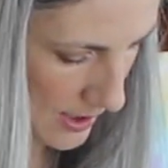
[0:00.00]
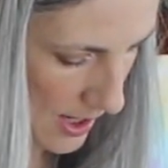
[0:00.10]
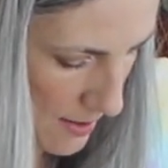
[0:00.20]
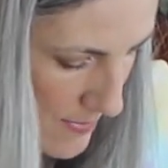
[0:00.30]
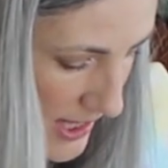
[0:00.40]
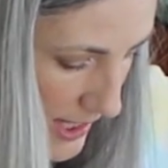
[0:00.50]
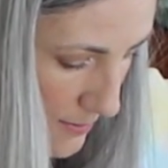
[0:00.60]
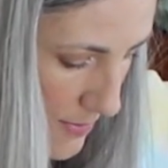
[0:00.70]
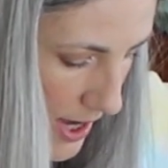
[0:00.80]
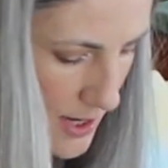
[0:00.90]
I'm
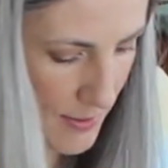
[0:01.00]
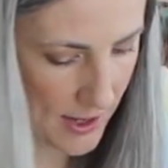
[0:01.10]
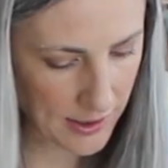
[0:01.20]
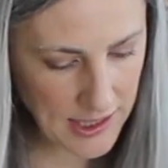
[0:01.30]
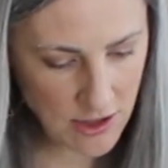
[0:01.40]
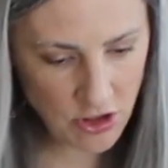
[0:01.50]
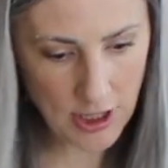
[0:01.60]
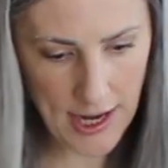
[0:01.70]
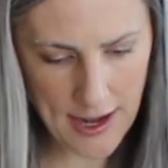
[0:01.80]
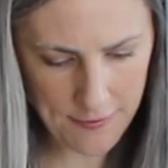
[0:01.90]
making mine about 1.5
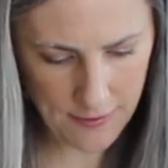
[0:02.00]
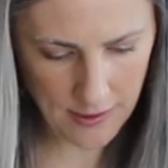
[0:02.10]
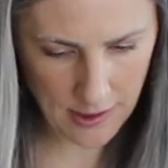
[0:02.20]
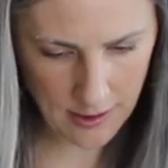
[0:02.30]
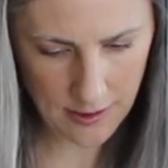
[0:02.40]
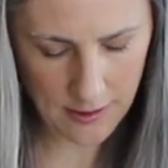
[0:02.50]
inches thick.